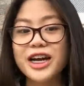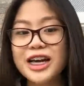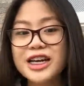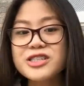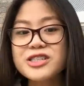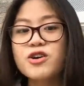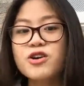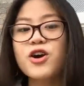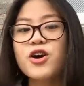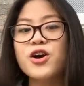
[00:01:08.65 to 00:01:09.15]

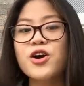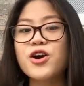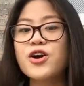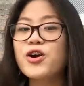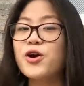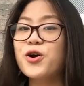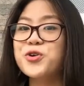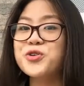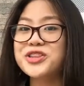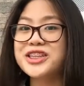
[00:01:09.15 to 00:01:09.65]
his or
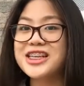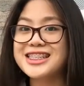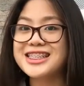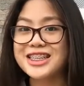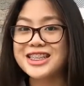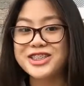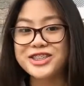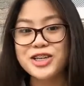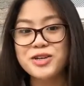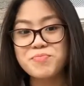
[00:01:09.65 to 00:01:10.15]
her own
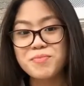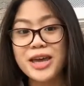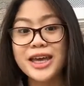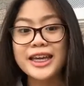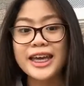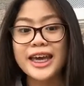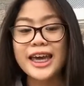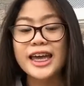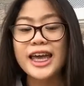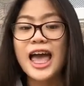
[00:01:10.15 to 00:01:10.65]
decision
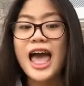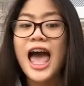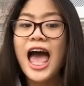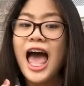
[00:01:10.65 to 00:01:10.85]
making,